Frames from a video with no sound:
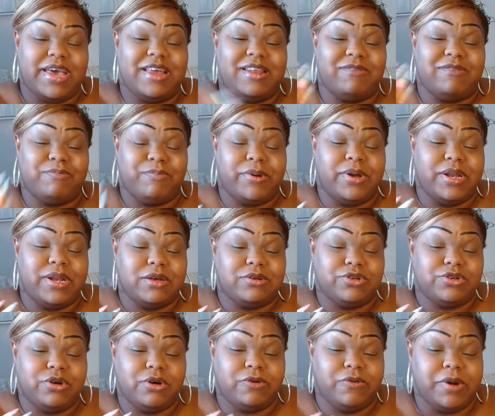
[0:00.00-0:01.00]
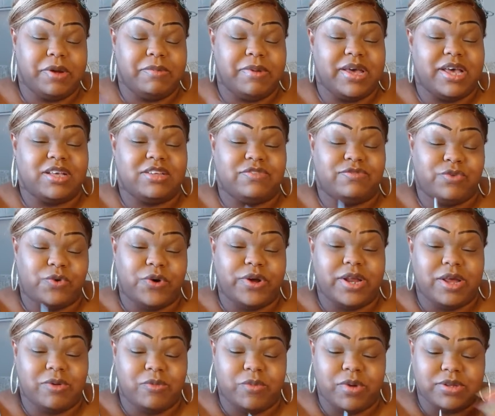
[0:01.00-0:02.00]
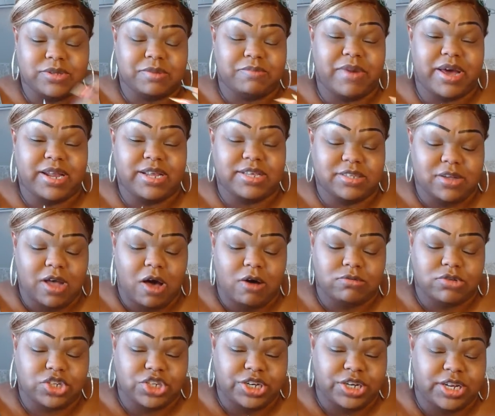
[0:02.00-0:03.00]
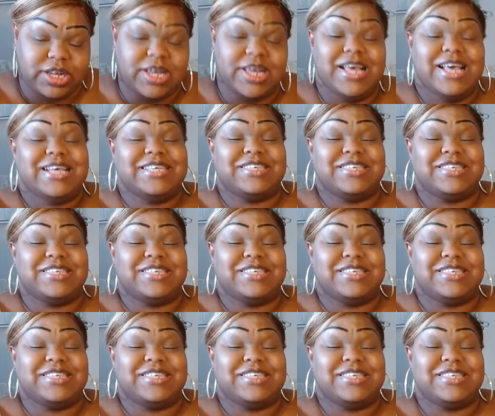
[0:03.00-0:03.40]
and the prenuptial agreement is voided when somebody is caught cheating.